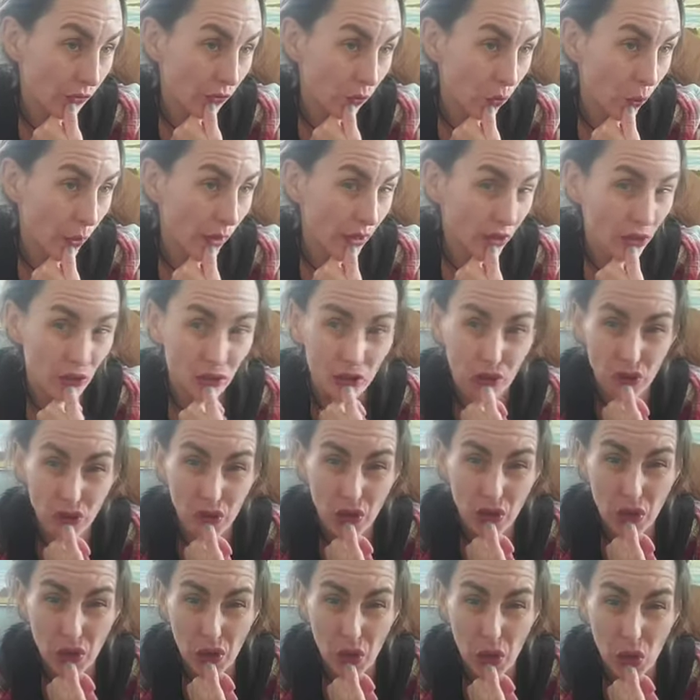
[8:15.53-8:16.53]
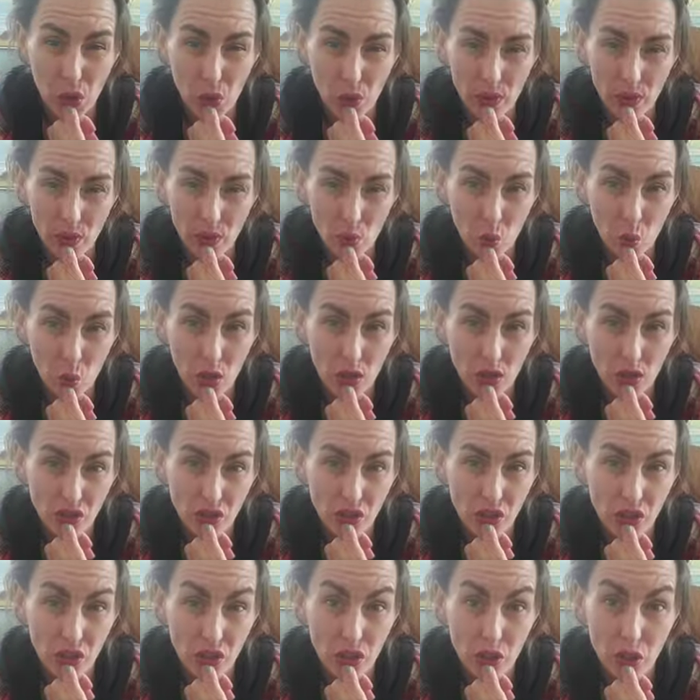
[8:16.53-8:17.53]
where to go and what
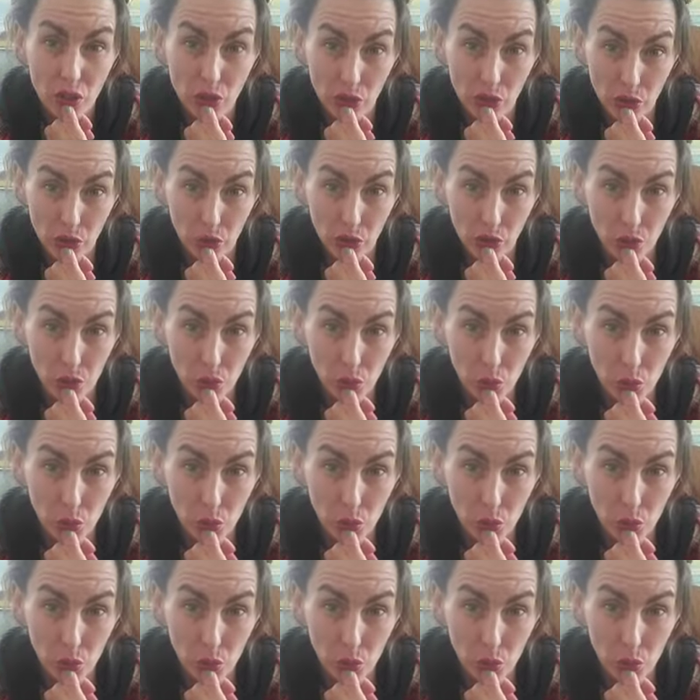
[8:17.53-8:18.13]
to do.